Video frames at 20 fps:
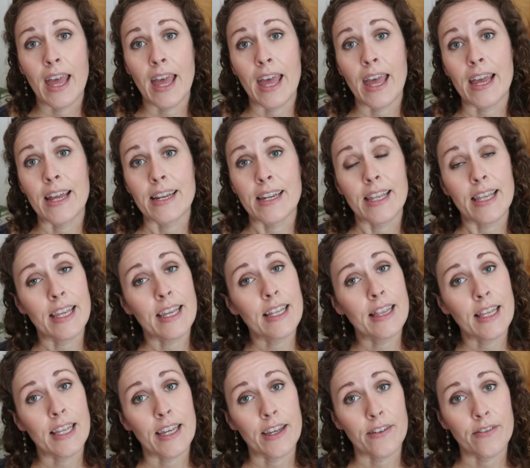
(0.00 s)
and he
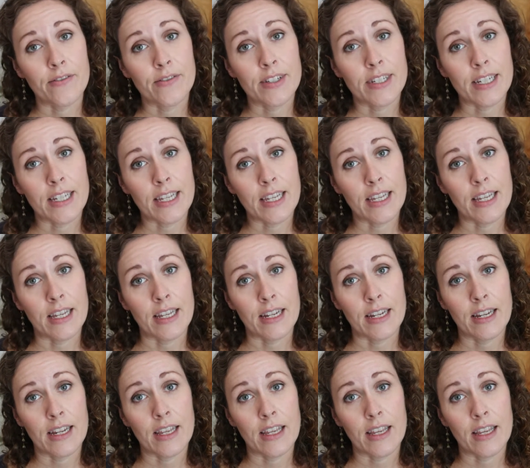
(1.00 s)
lived
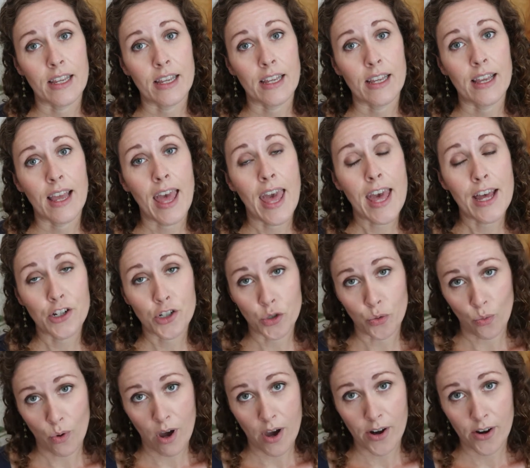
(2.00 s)
in
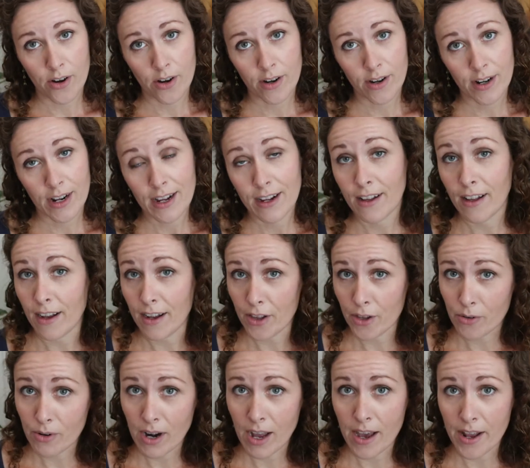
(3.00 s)
Edgewater,
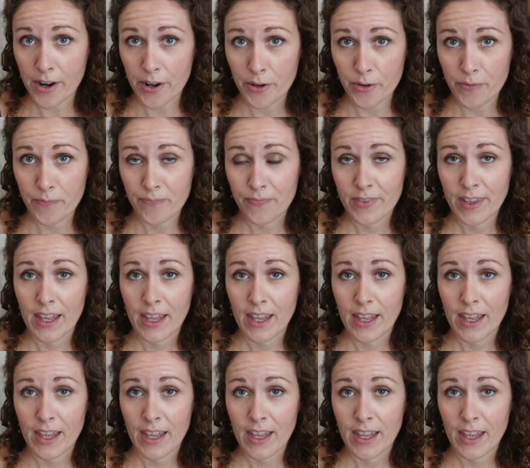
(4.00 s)
Colorado,